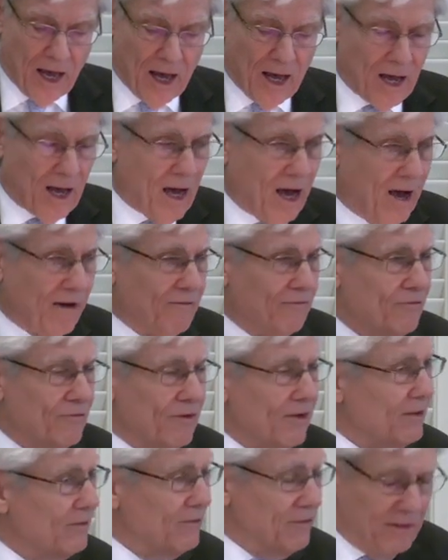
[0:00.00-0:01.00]
of,
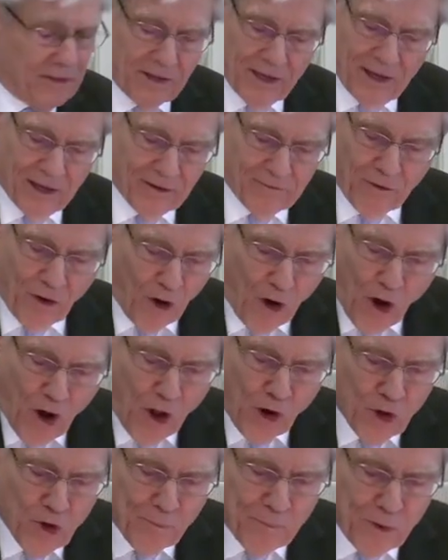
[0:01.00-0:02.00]
of
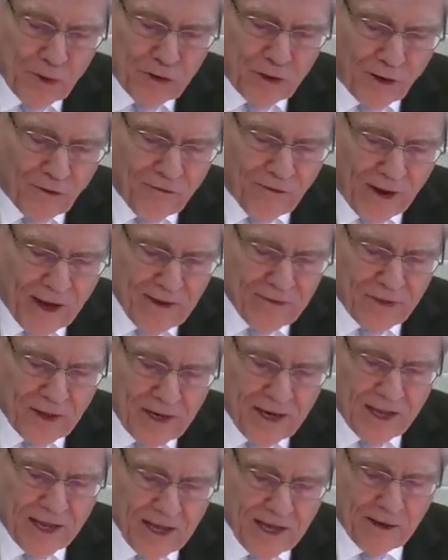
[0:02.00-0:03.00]
all who put their faith in
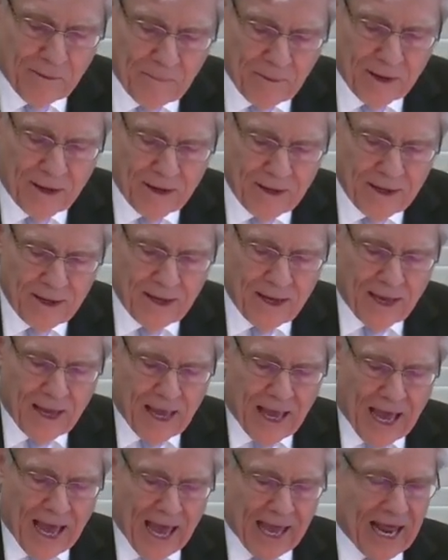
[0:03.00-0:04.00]
him
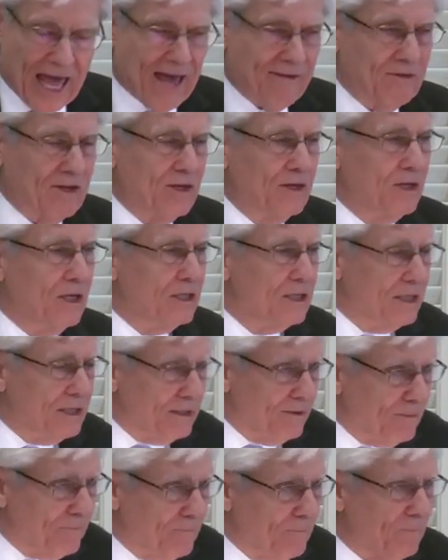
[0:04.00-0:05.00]
and having
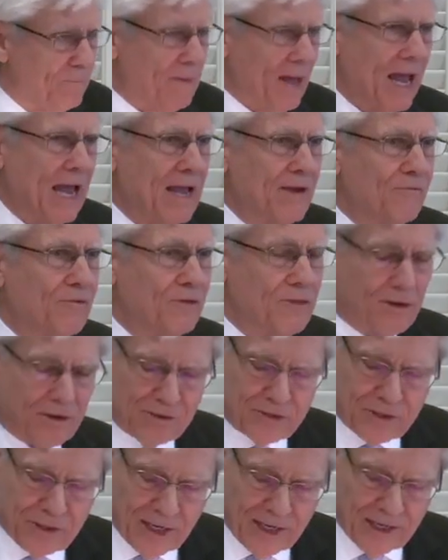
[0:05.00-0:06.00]
paid for their
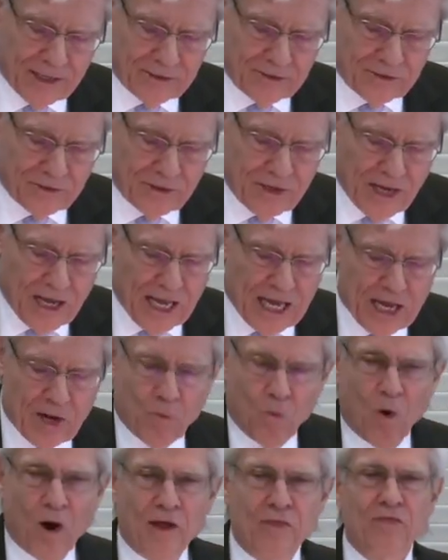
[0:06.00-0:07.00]
sins, he
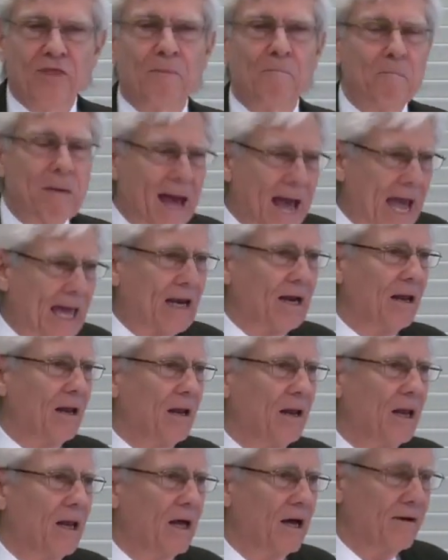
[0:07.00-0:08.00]
won the
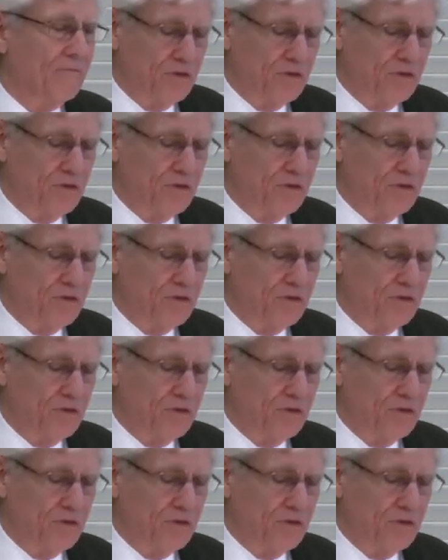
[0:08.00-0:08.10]
battle of the